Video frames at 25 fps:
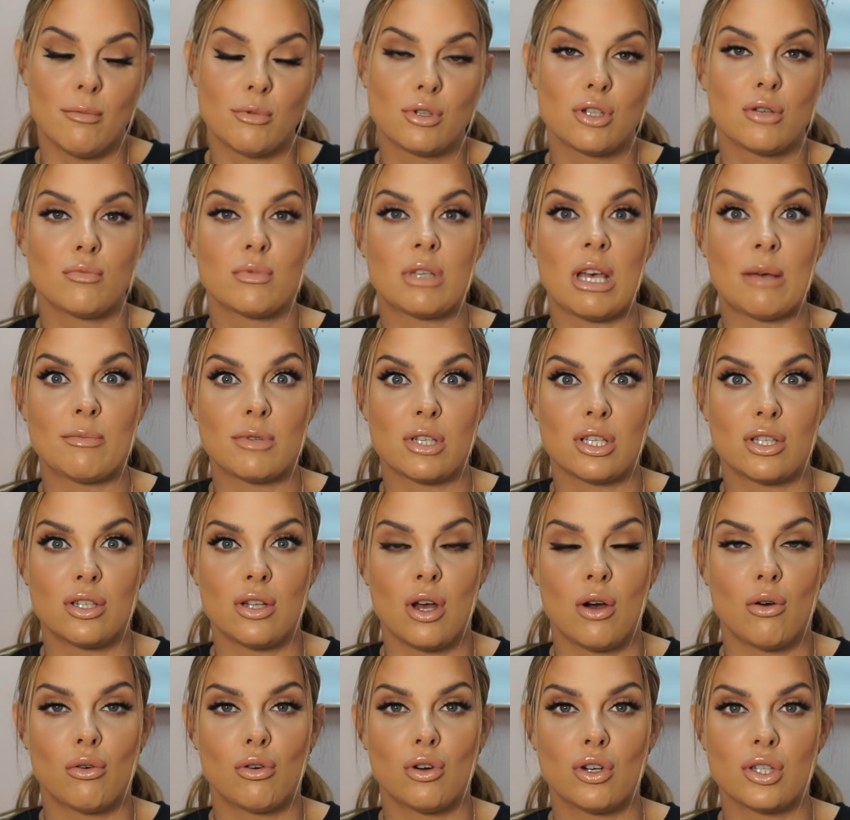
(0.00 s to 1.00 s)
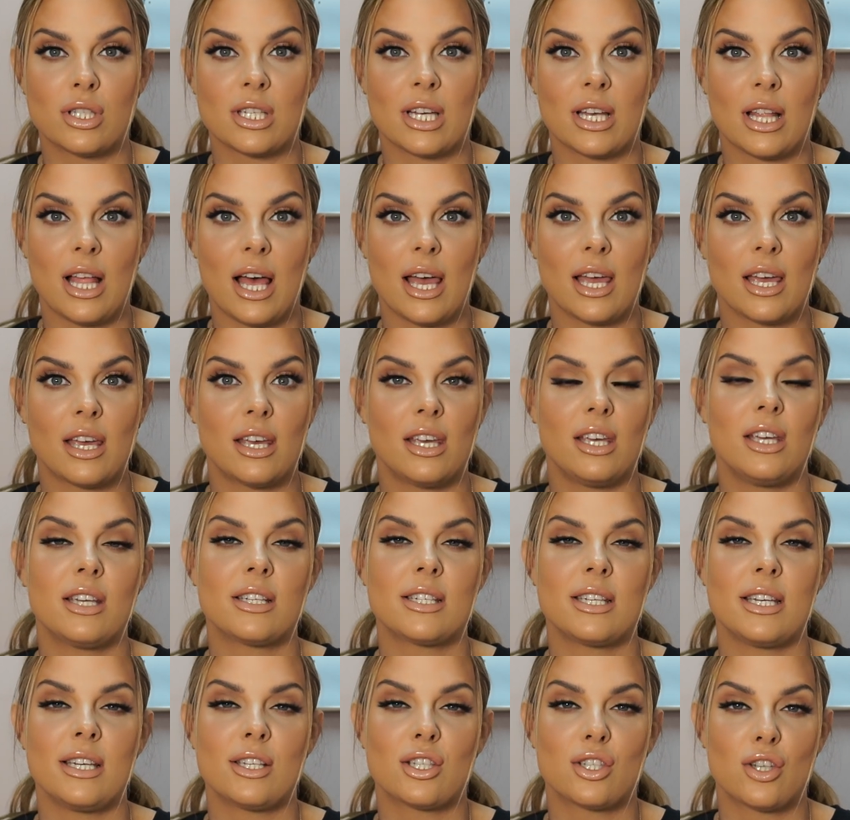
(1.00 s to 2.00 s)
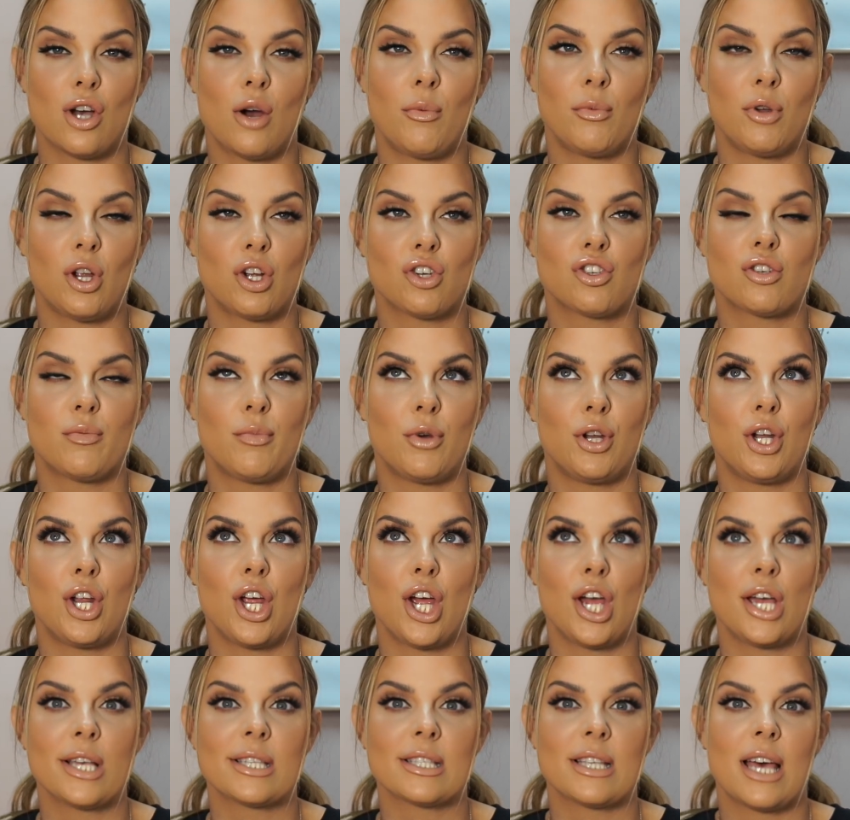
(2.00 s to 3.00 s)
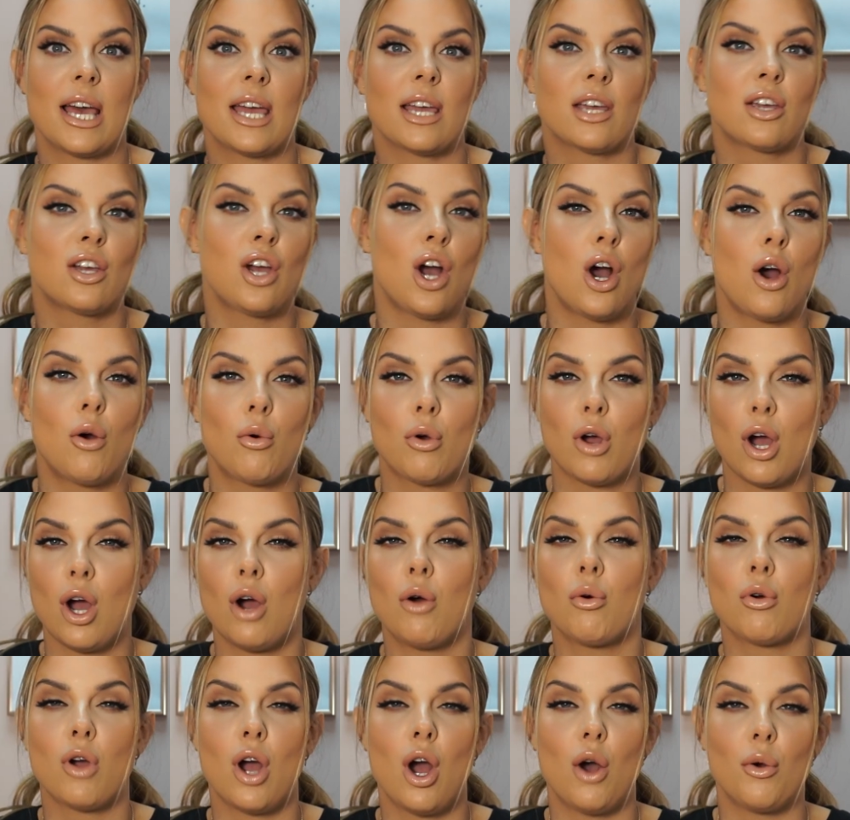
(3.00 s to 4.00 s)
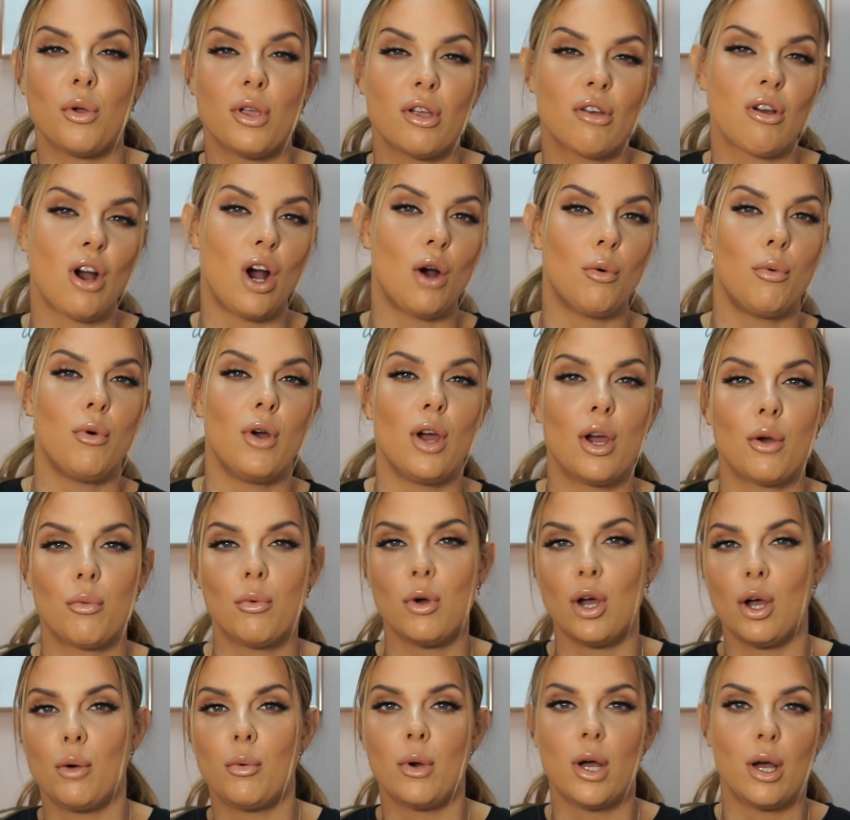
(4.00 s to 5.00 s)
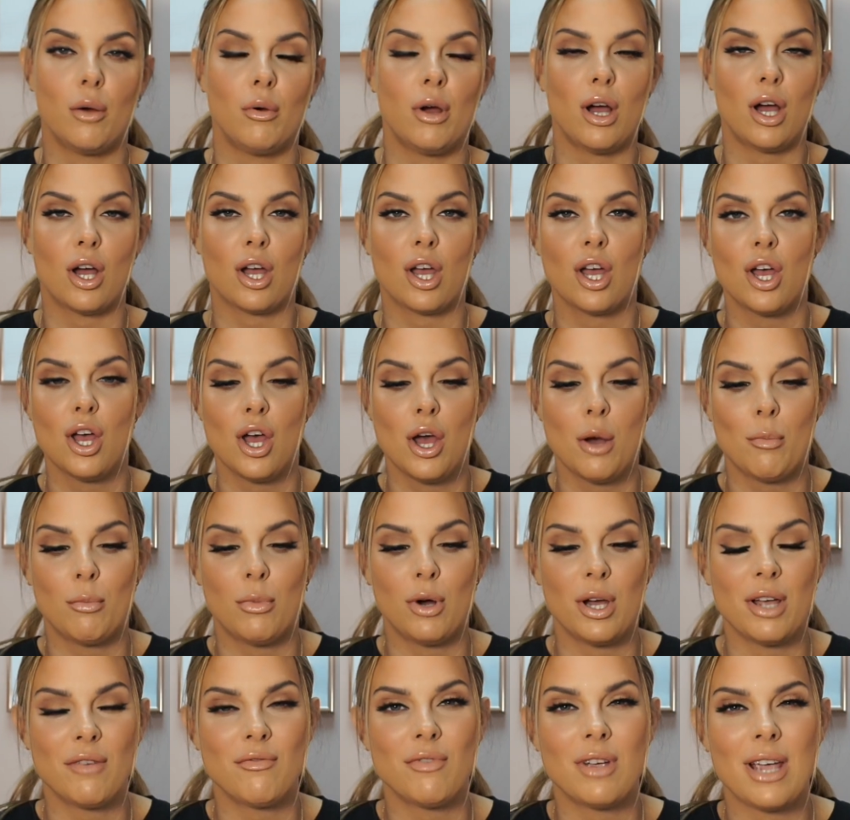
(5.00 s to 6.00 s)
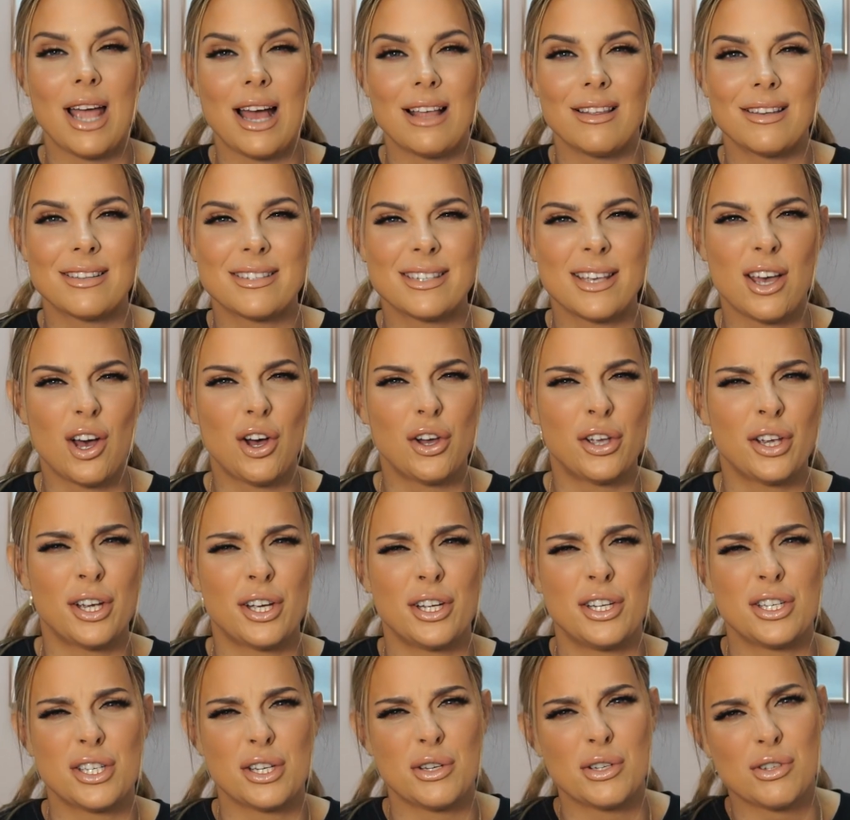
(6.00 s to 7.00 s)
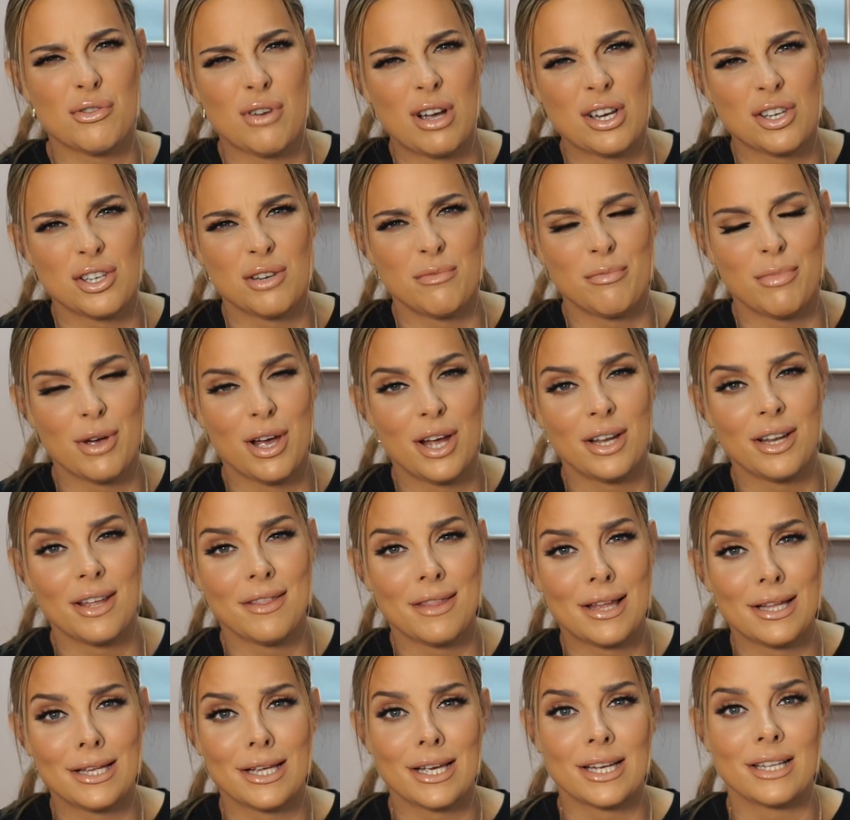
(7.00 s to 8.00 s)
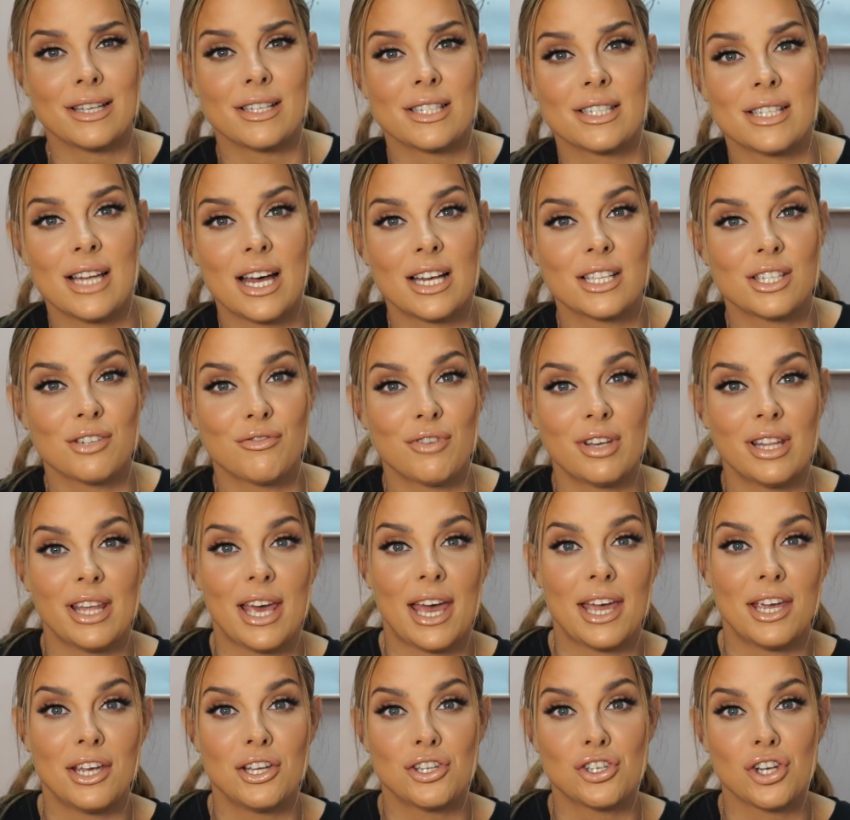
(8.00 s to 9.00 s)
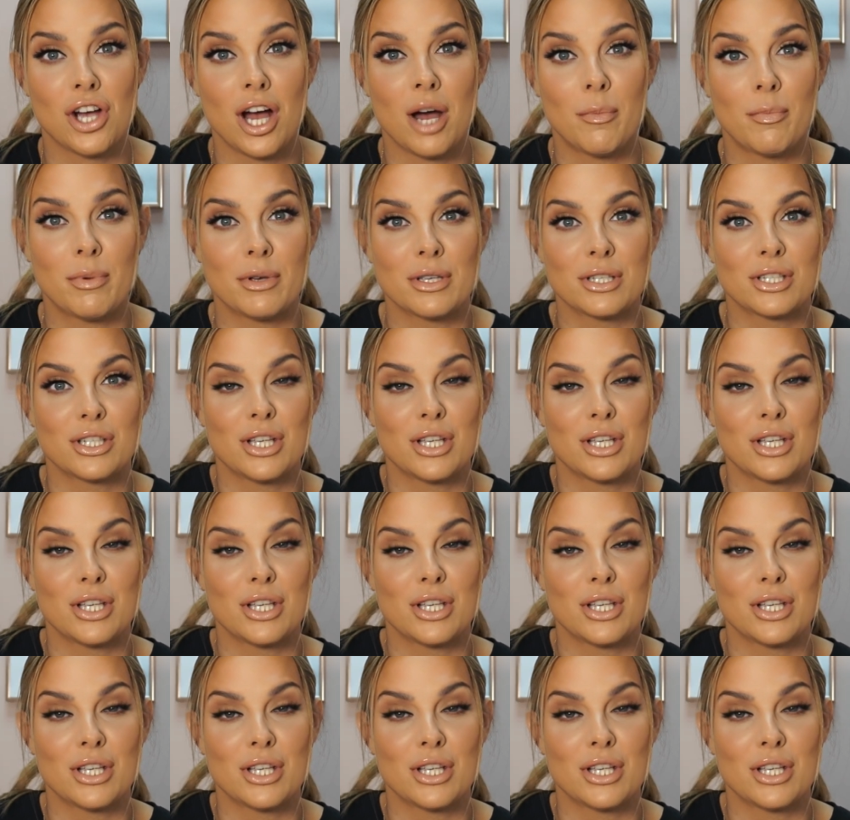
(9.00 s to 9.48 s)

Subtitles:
Sometimes it's no good to, like, you see so many entrepreneurs like go, you've got to work, but in reality all you're going to do is crash and burn, and then you're going to start to really hate your job.